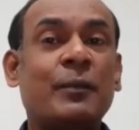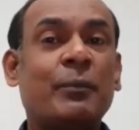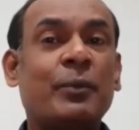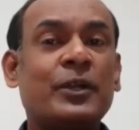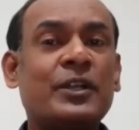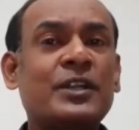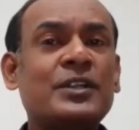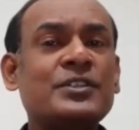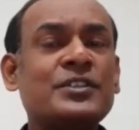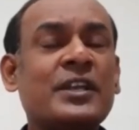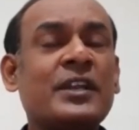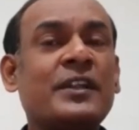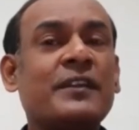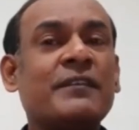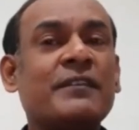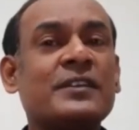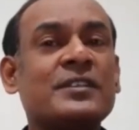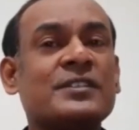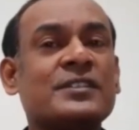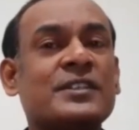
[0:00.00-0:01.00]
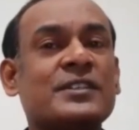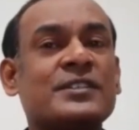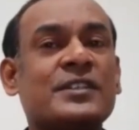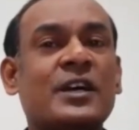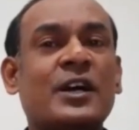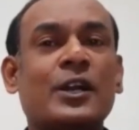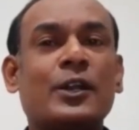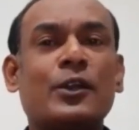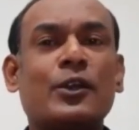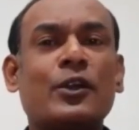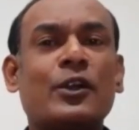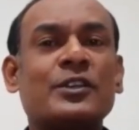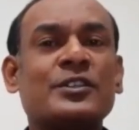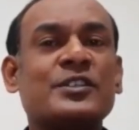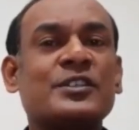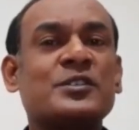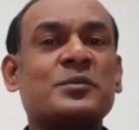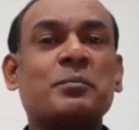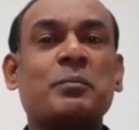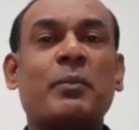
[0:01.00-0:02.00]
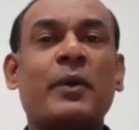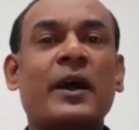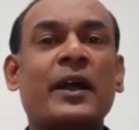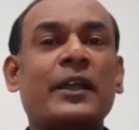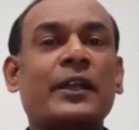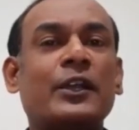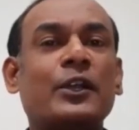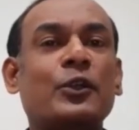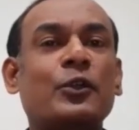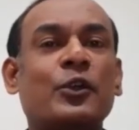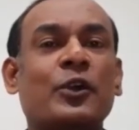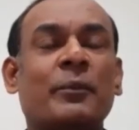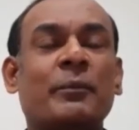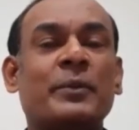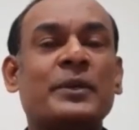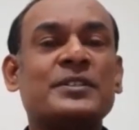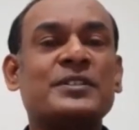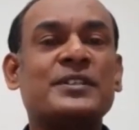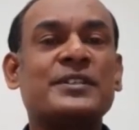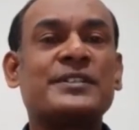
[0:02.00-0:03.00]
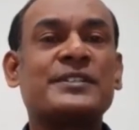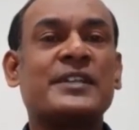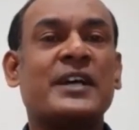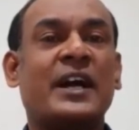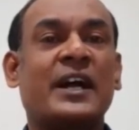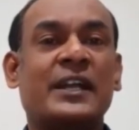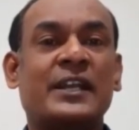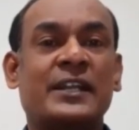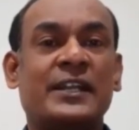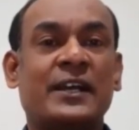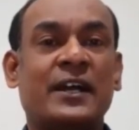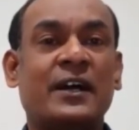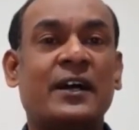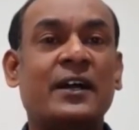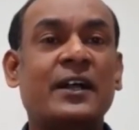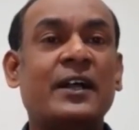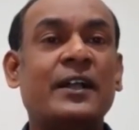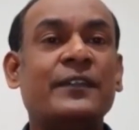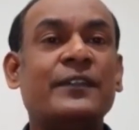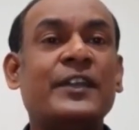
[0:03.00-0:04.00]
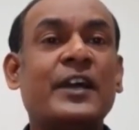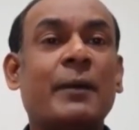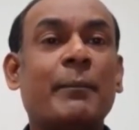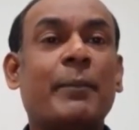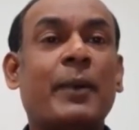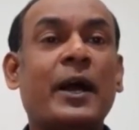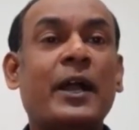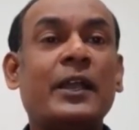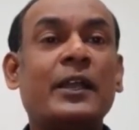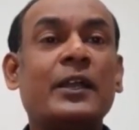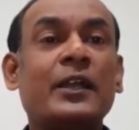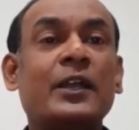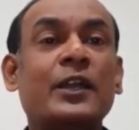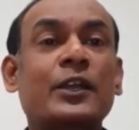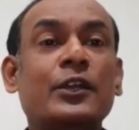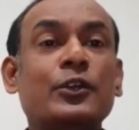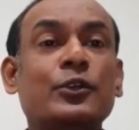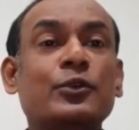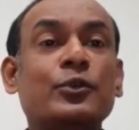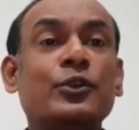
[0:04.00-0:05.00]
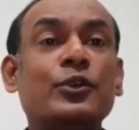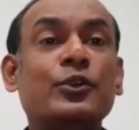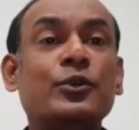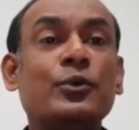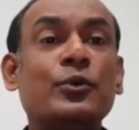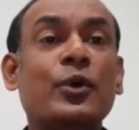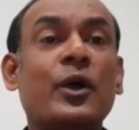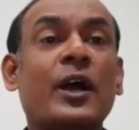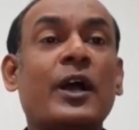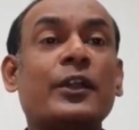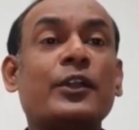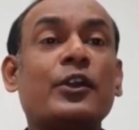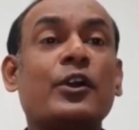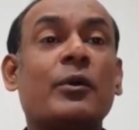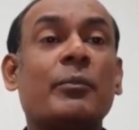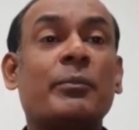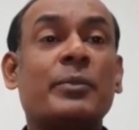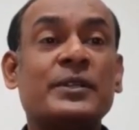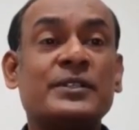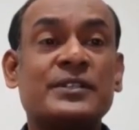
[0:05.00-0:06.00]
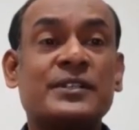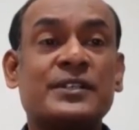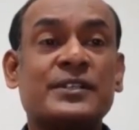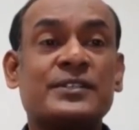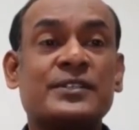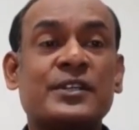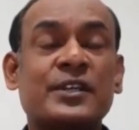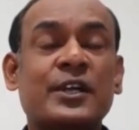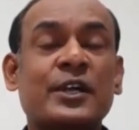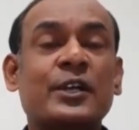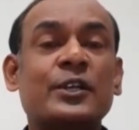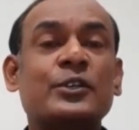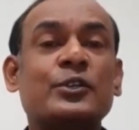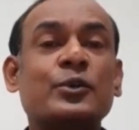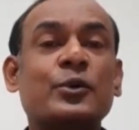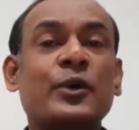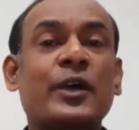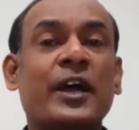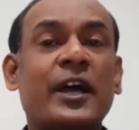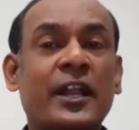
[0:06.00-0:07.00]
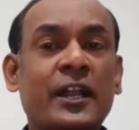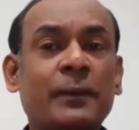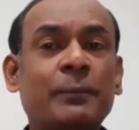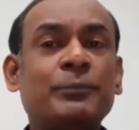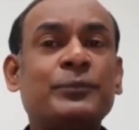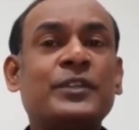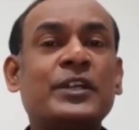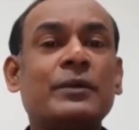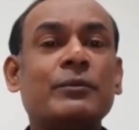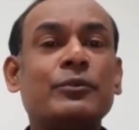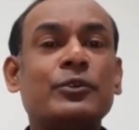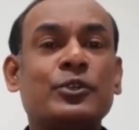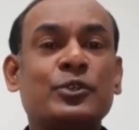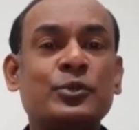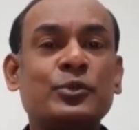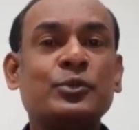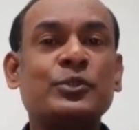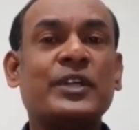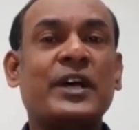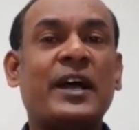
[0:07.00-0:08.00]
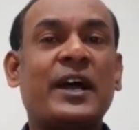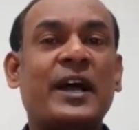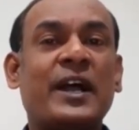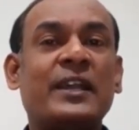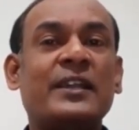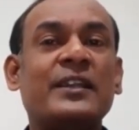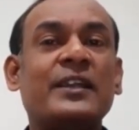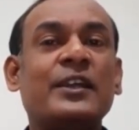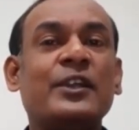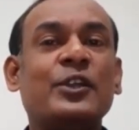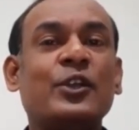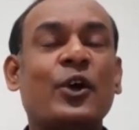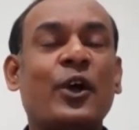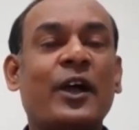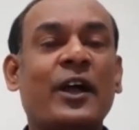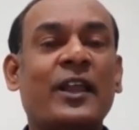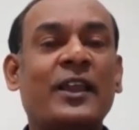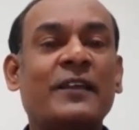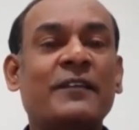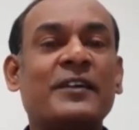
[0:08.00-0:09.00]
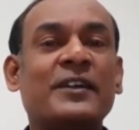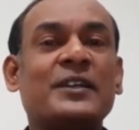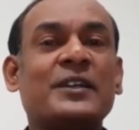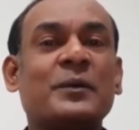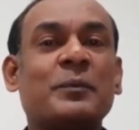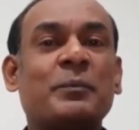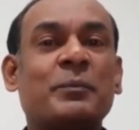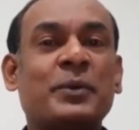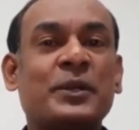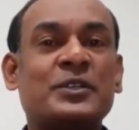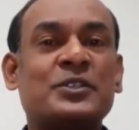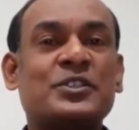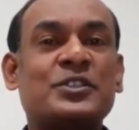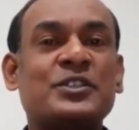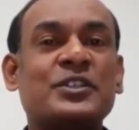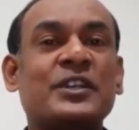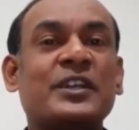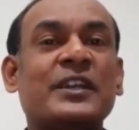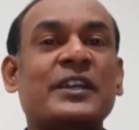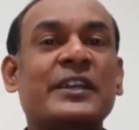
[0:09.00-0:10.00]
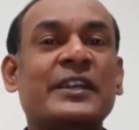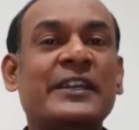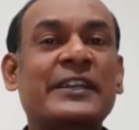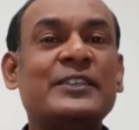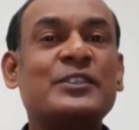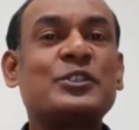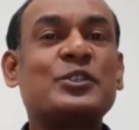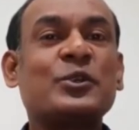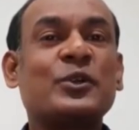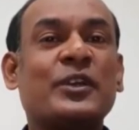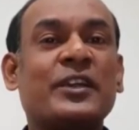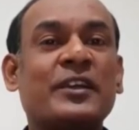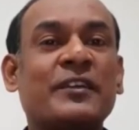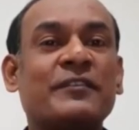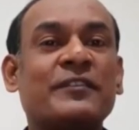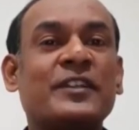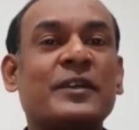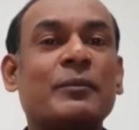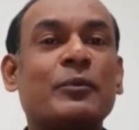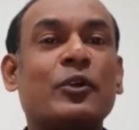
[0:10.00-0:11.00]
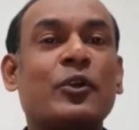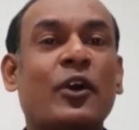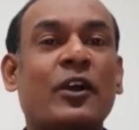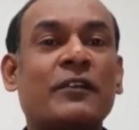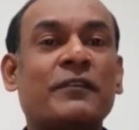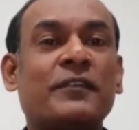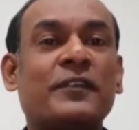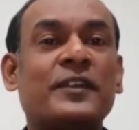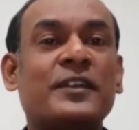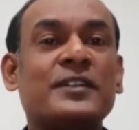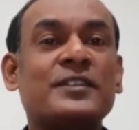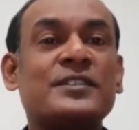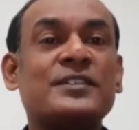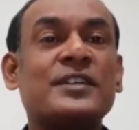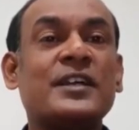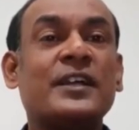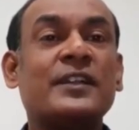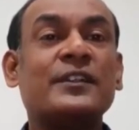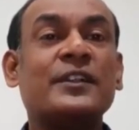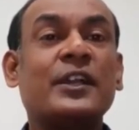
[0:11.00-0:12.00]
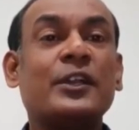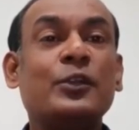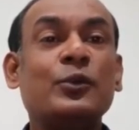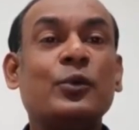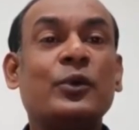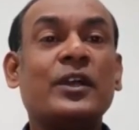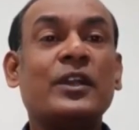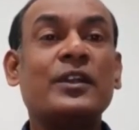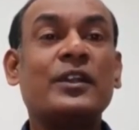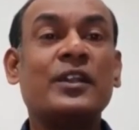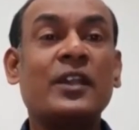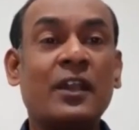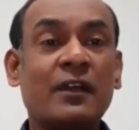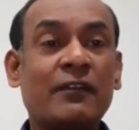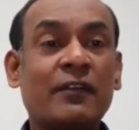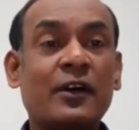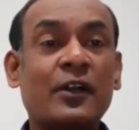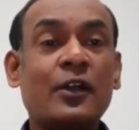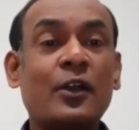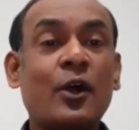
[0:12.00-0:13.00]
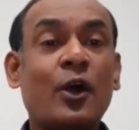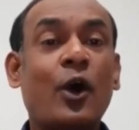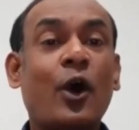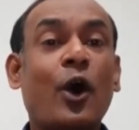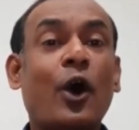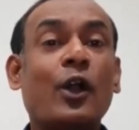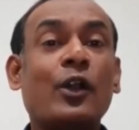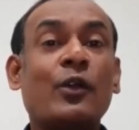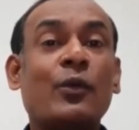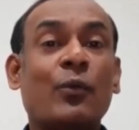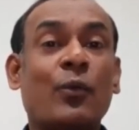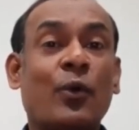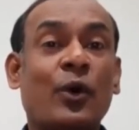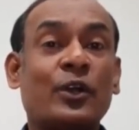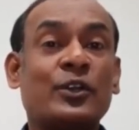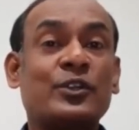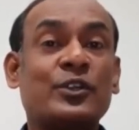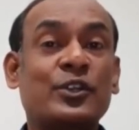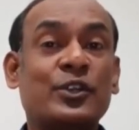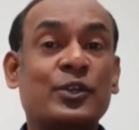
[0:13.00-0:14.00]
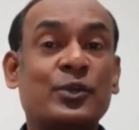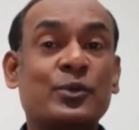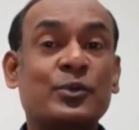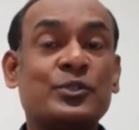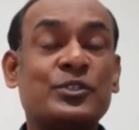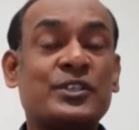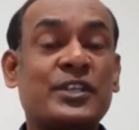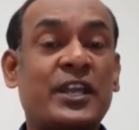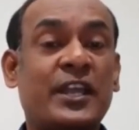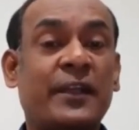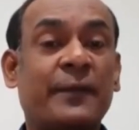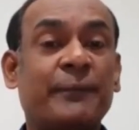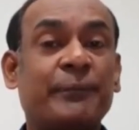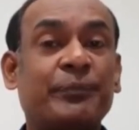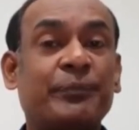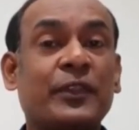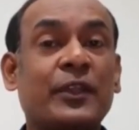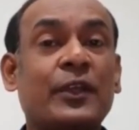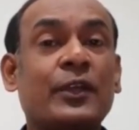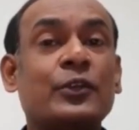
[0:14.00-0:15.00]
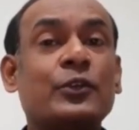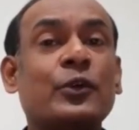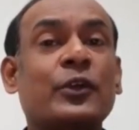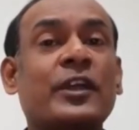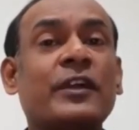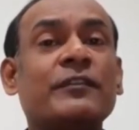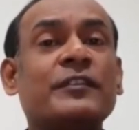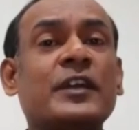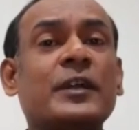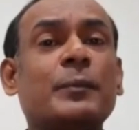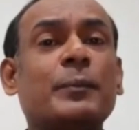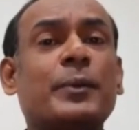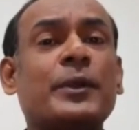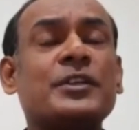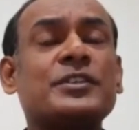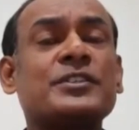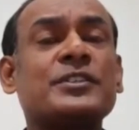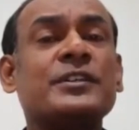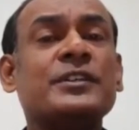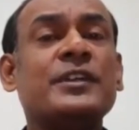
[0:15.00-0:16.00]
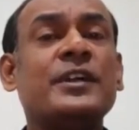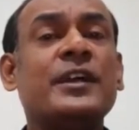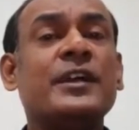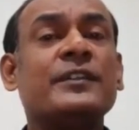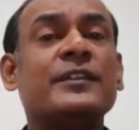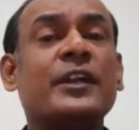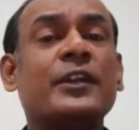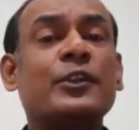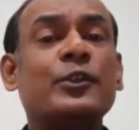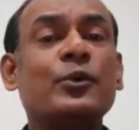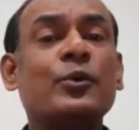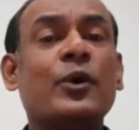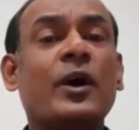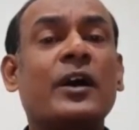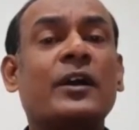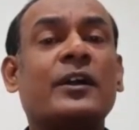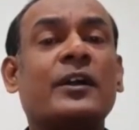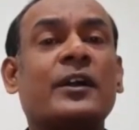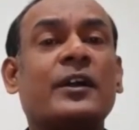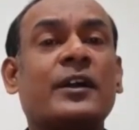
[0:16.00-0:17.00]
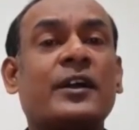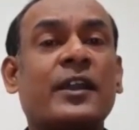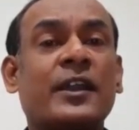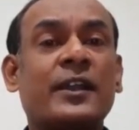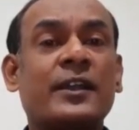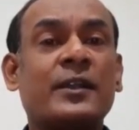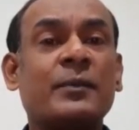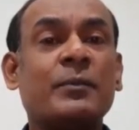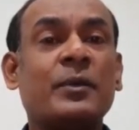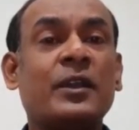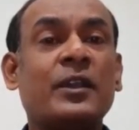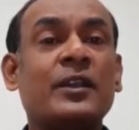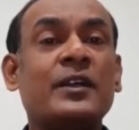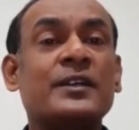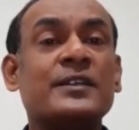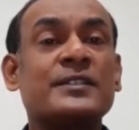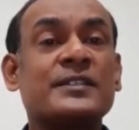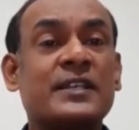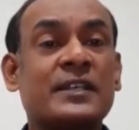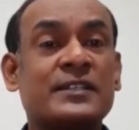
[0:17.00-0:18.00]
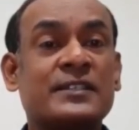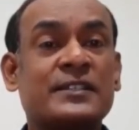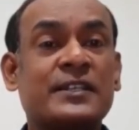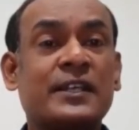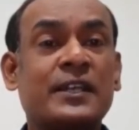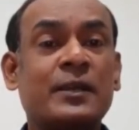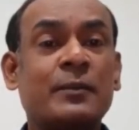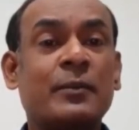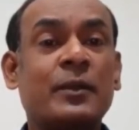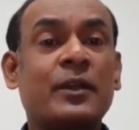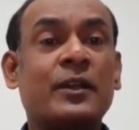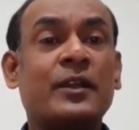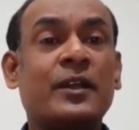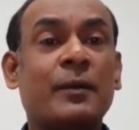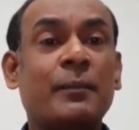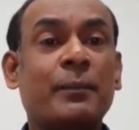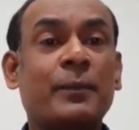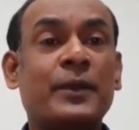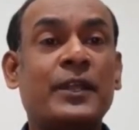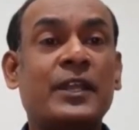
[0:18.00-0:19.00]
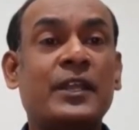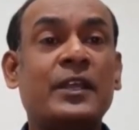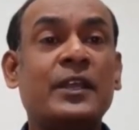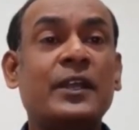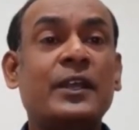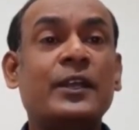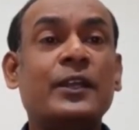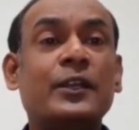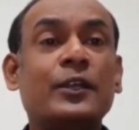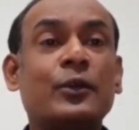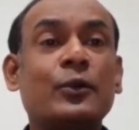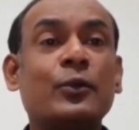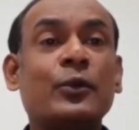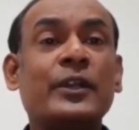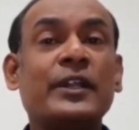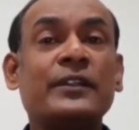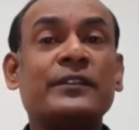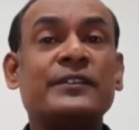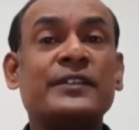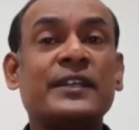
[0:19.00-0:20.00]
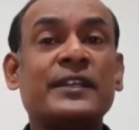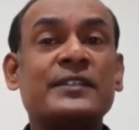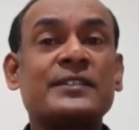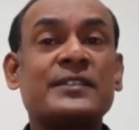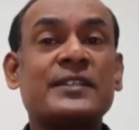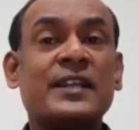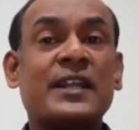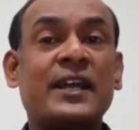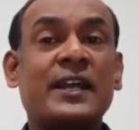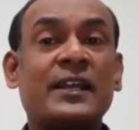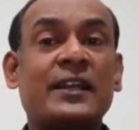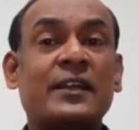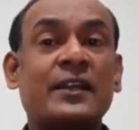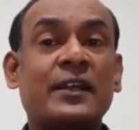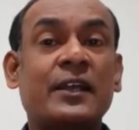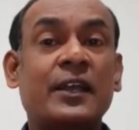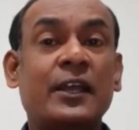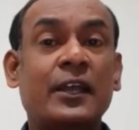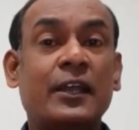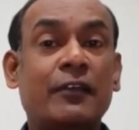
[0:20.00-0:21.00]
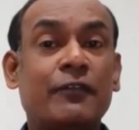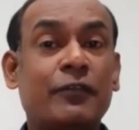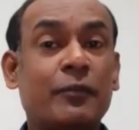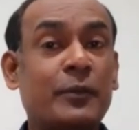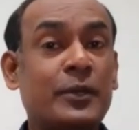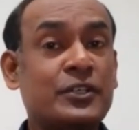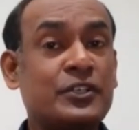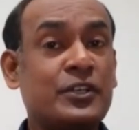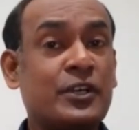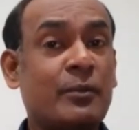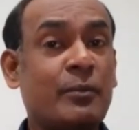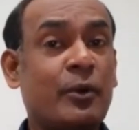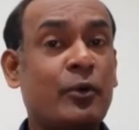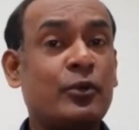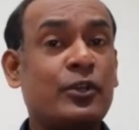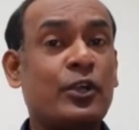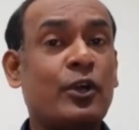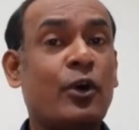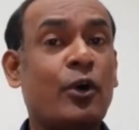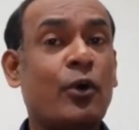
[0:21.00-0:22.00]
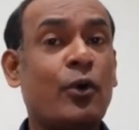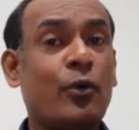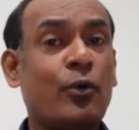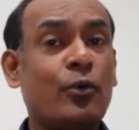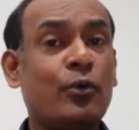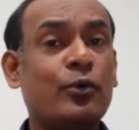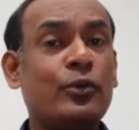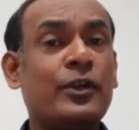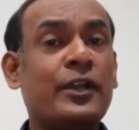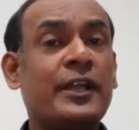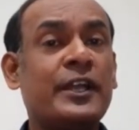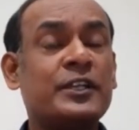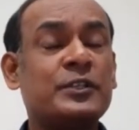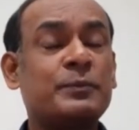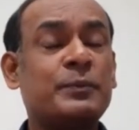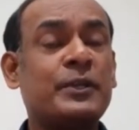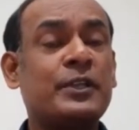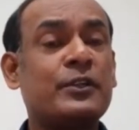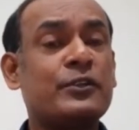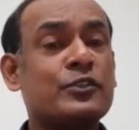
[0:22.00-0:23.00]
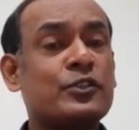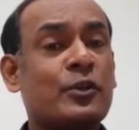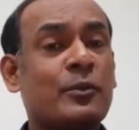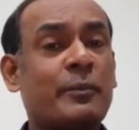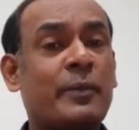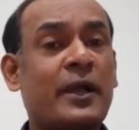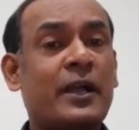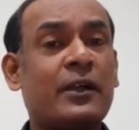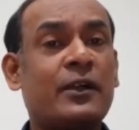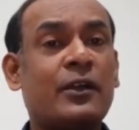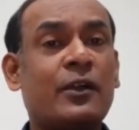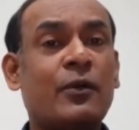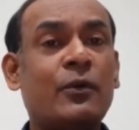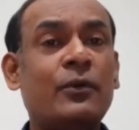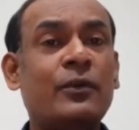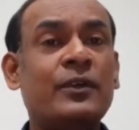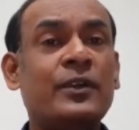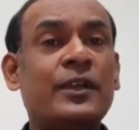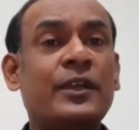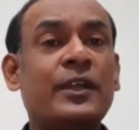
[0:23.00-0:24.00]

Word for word: Potential investors are not just buying into your business idea, they are buying into you and your business. To help them do that, your elevator pitch needs to give them confidence that you can deliver on what you say. To give the impression that you are a credible, sustainable company, including things like information about your own experience or background.